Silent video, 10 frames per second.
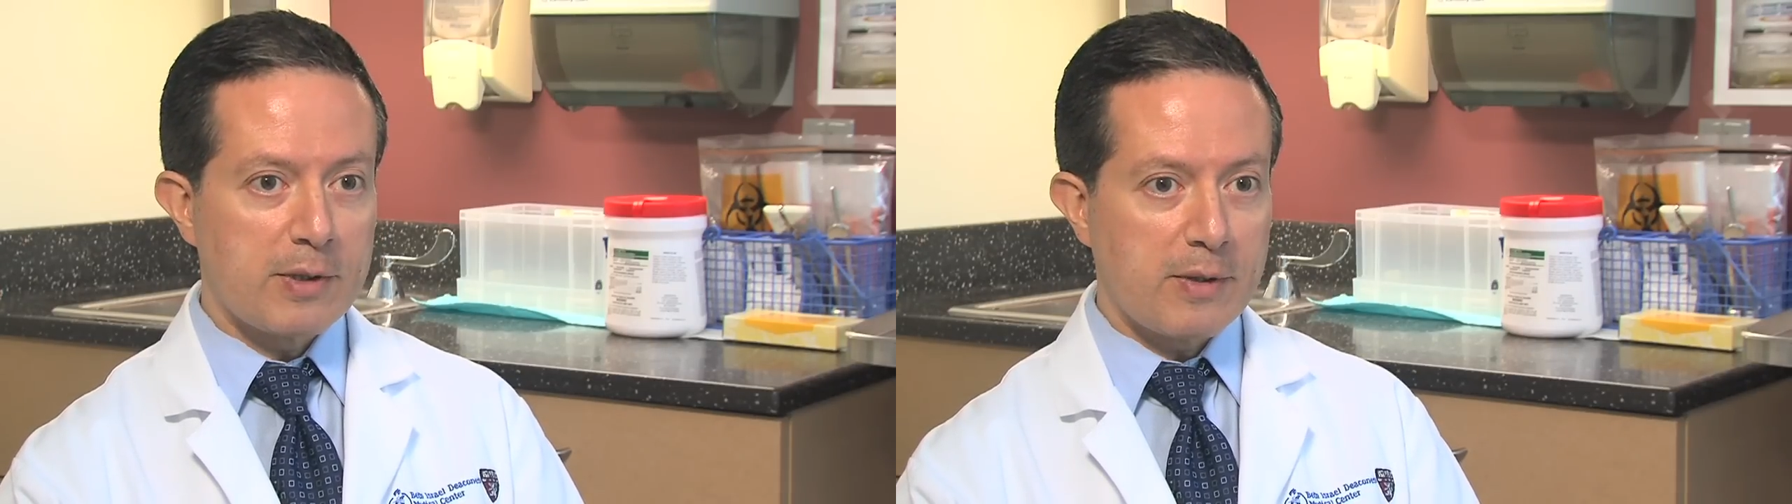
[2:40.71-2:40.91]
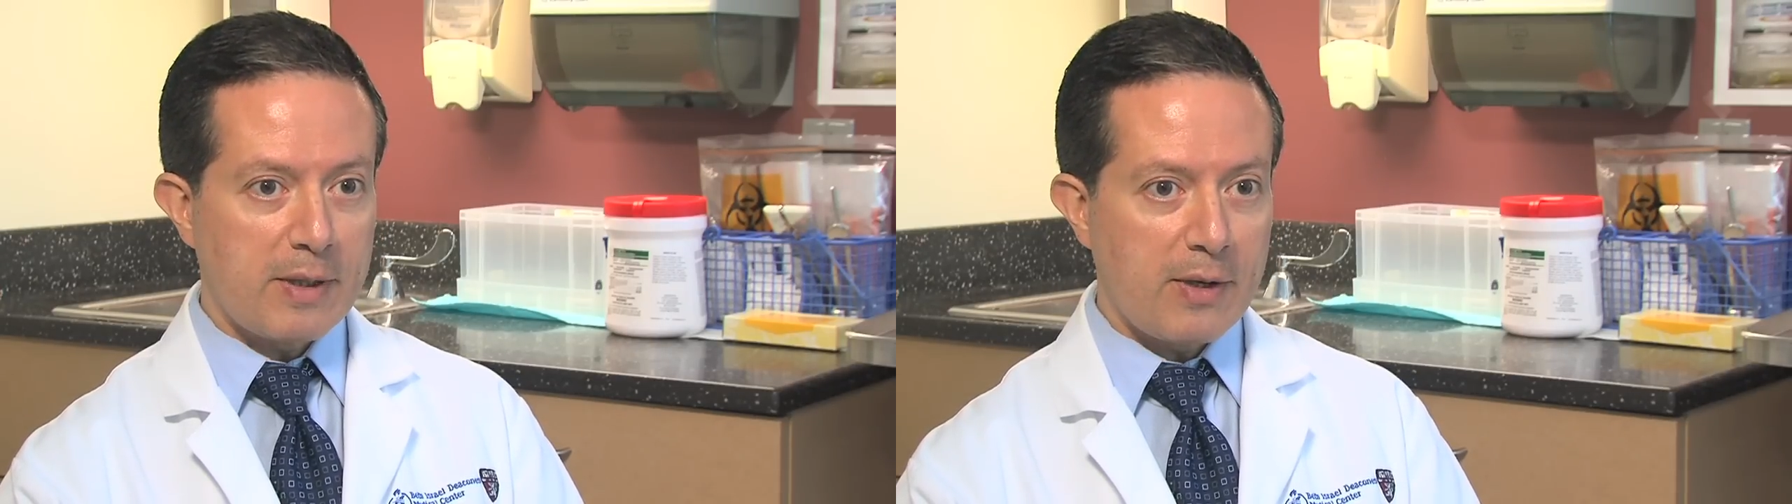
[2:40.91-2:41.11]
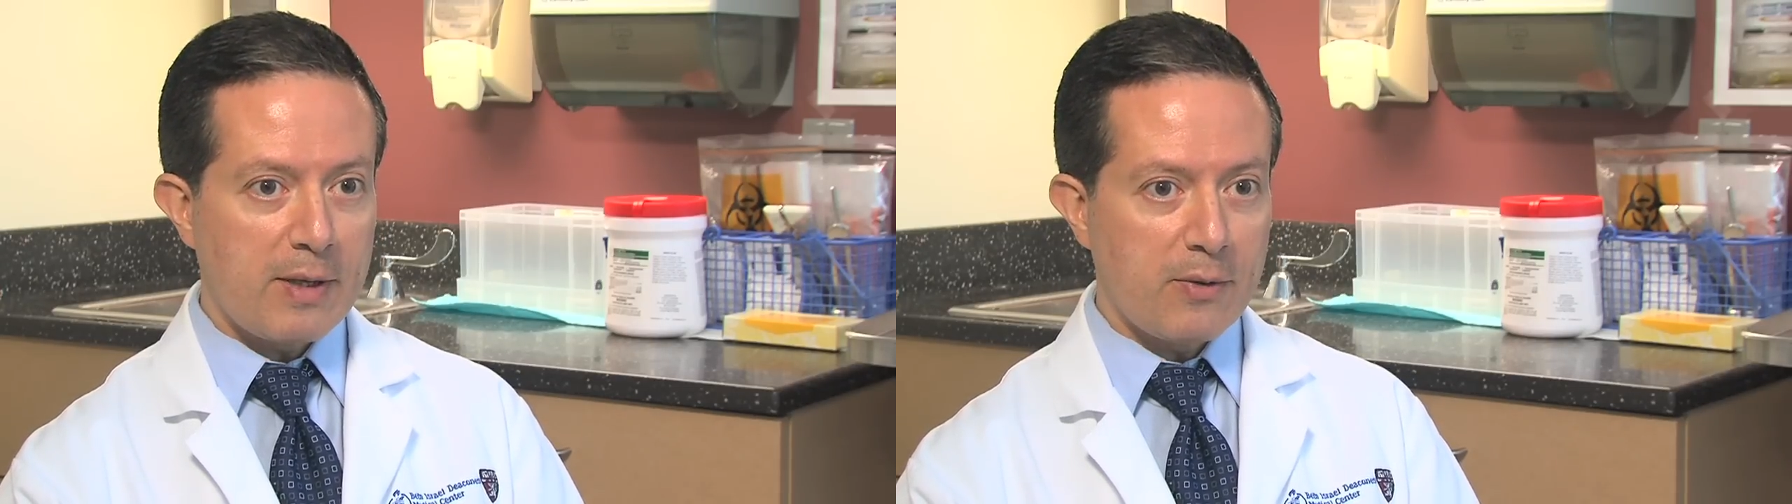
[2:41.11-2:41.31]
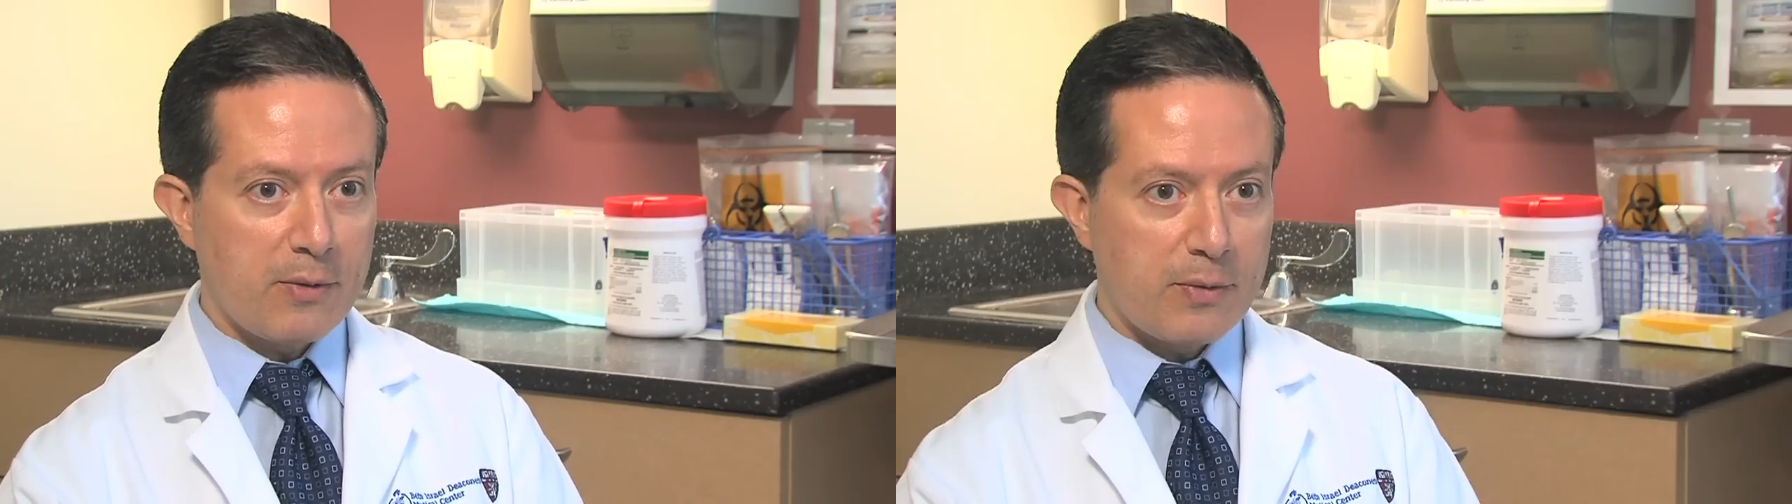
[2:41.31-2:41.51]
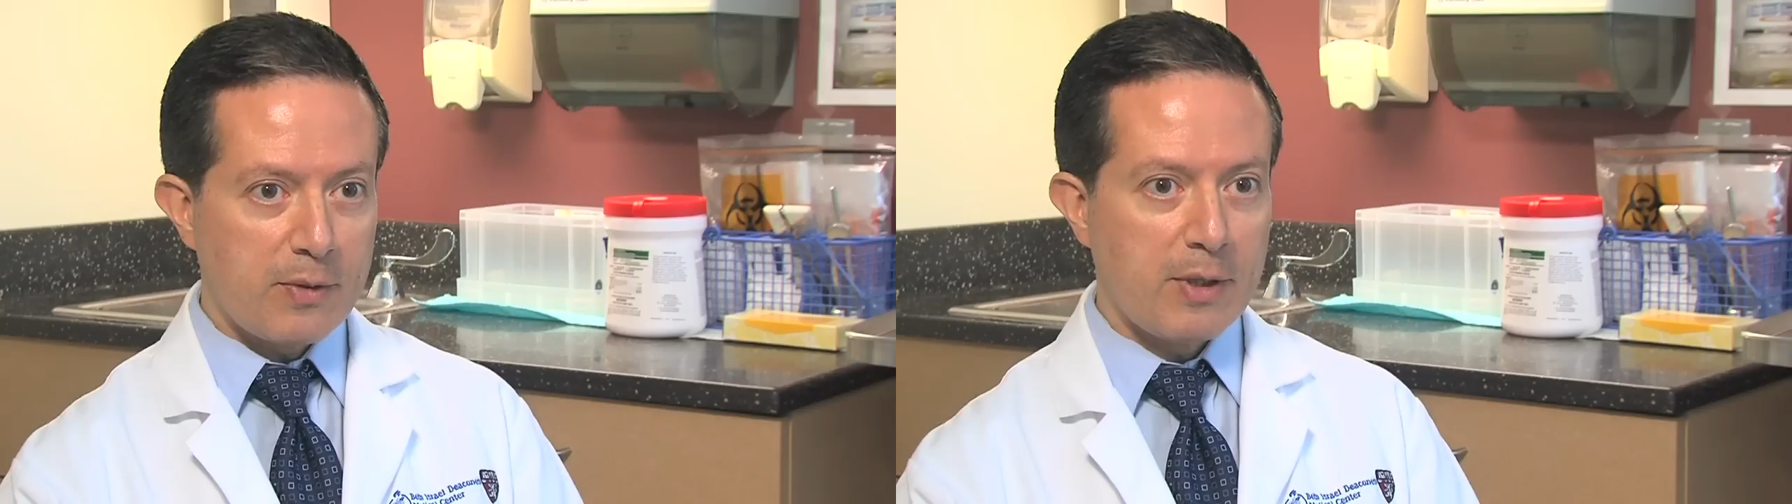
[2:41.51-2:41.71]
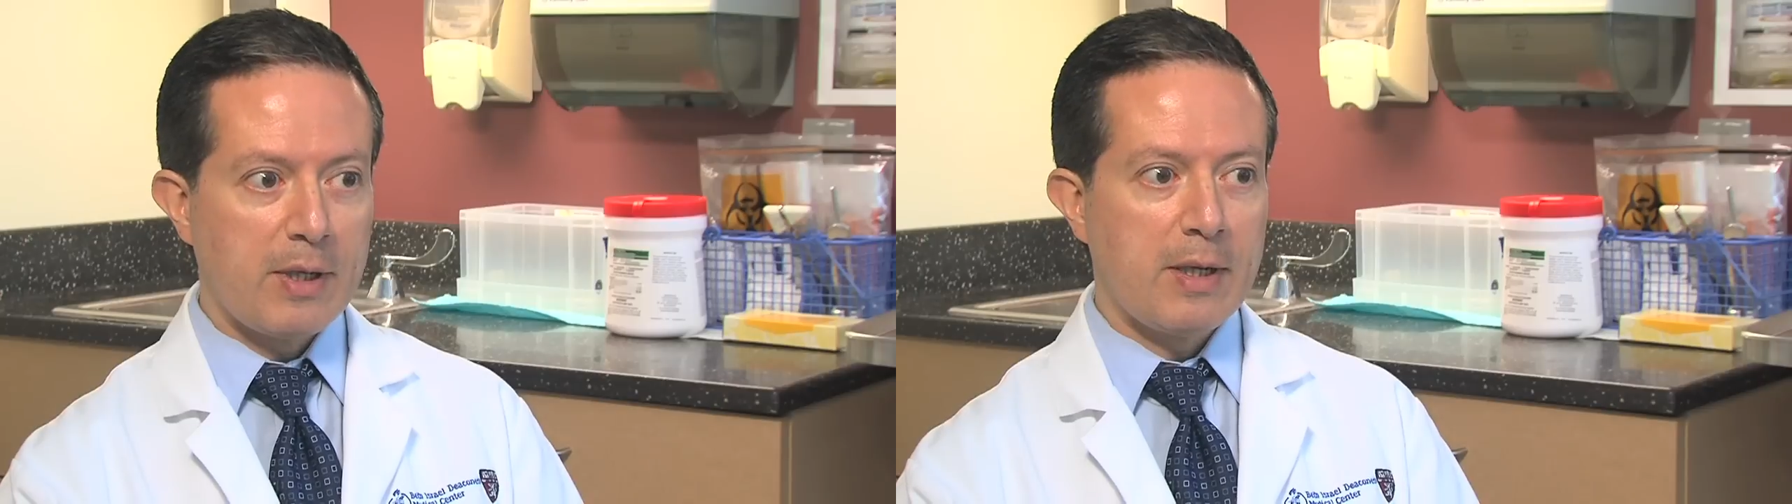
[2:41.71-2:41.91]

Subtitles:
to their health,